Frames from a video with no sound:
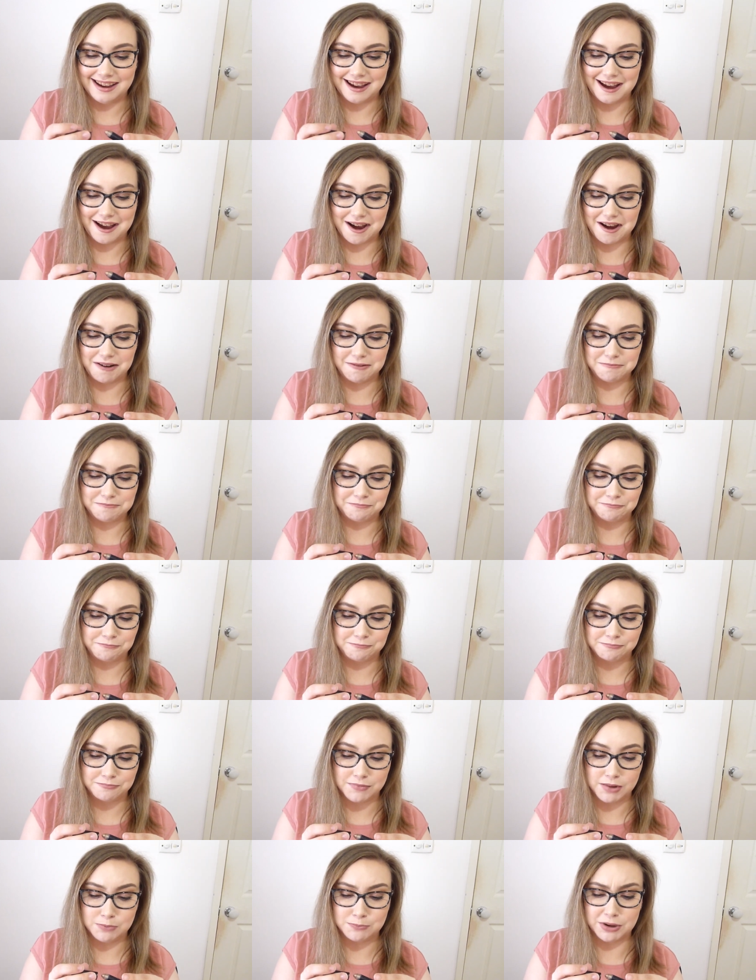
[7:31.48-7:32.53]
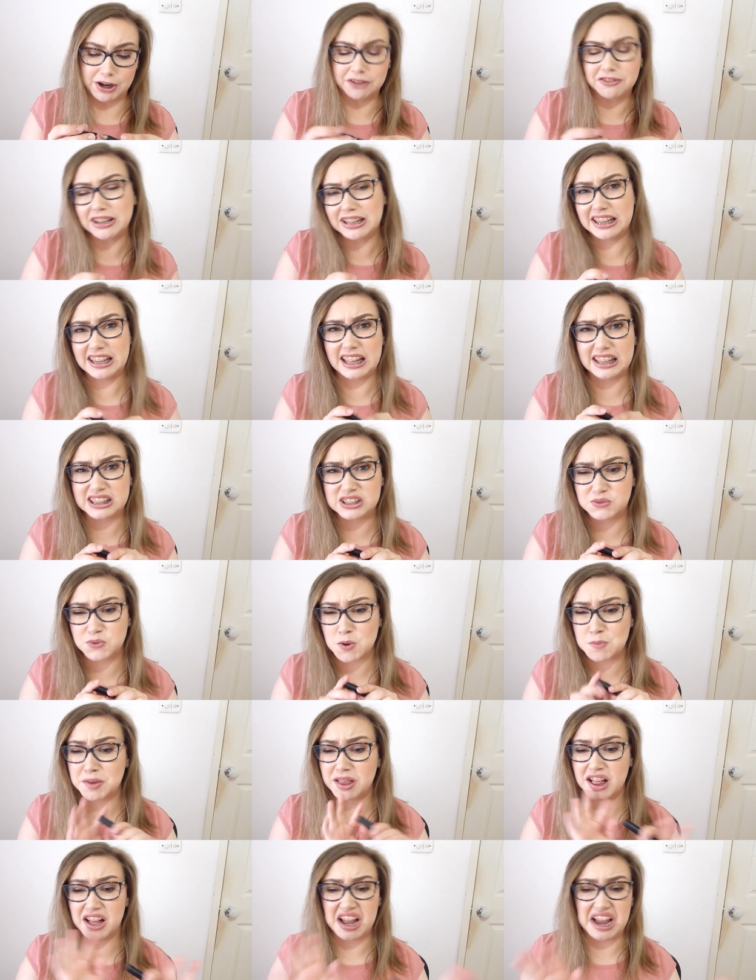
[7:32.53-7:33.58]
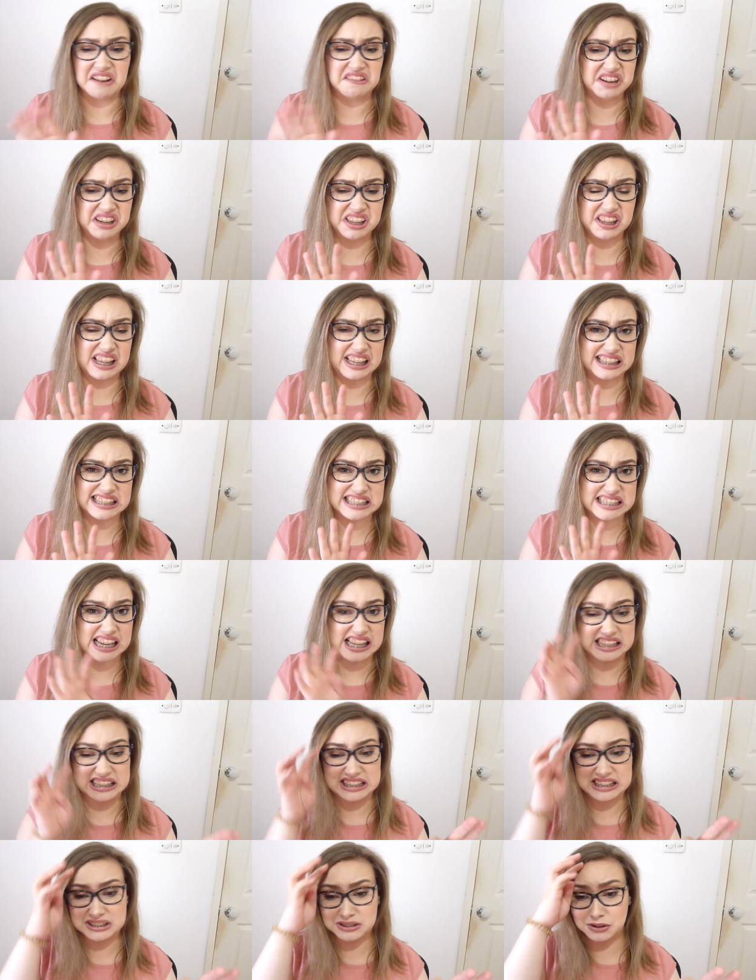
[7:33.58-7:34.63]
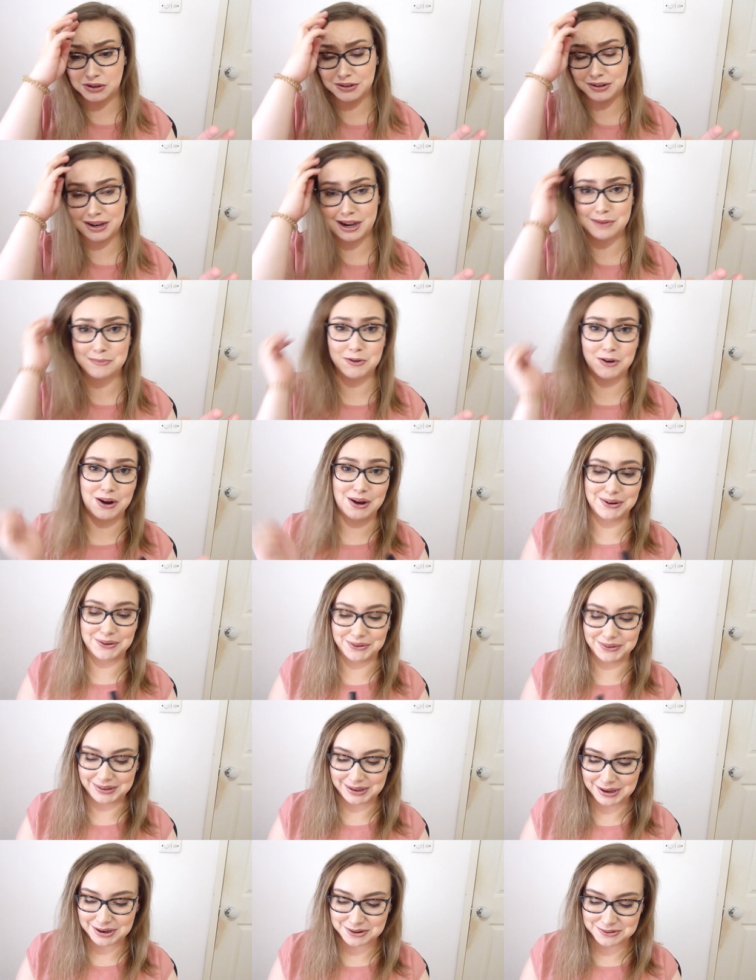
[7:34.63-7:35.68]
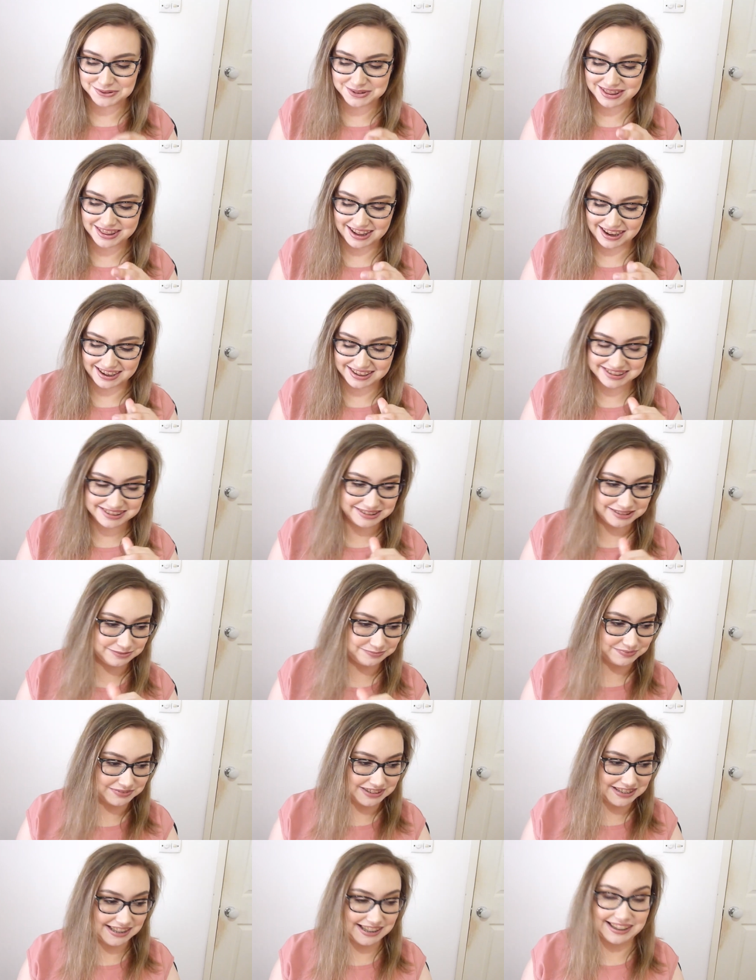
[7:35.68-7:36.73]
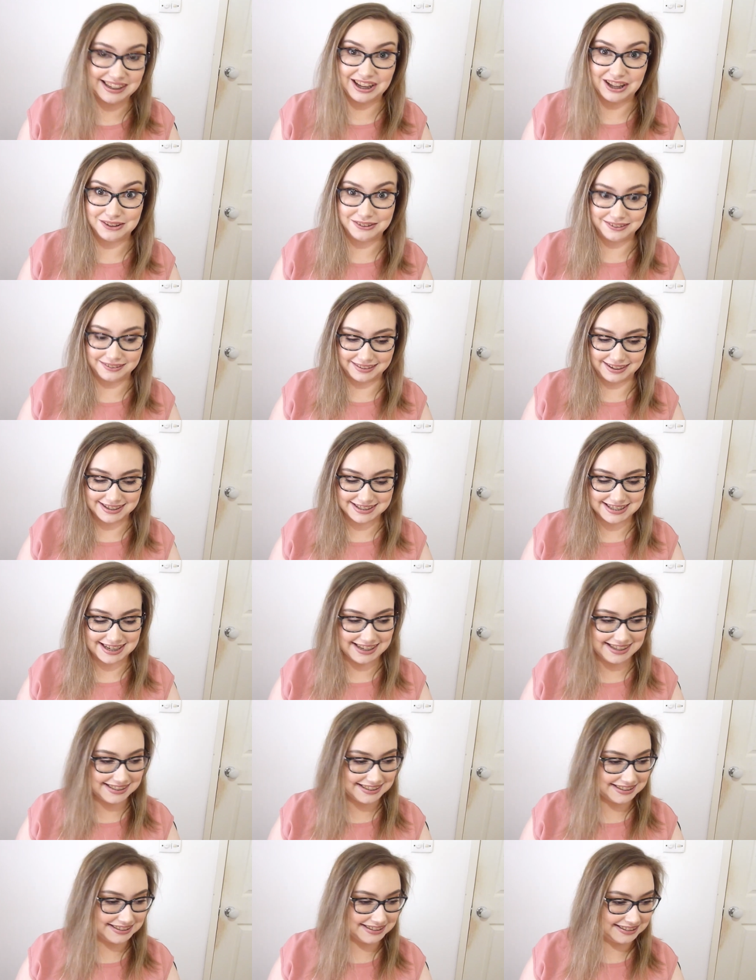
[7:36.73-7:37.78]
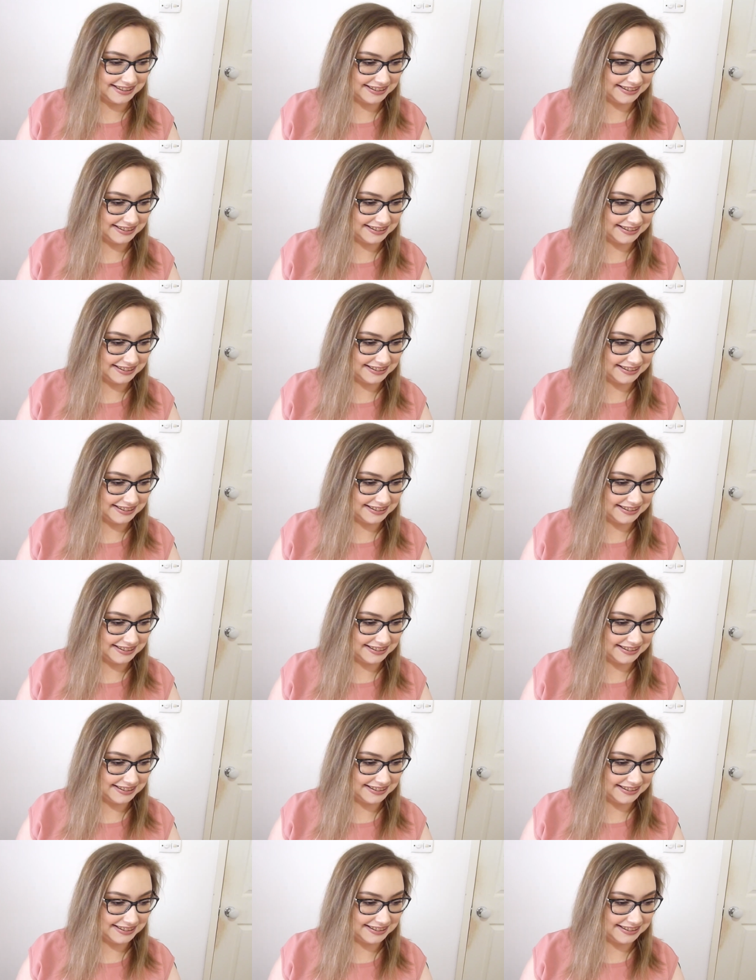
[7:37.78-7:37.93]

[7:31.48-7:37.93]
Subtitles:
But I really like this formula, I really like this colour, so I'm quite okay with that, and seeing how long that takes.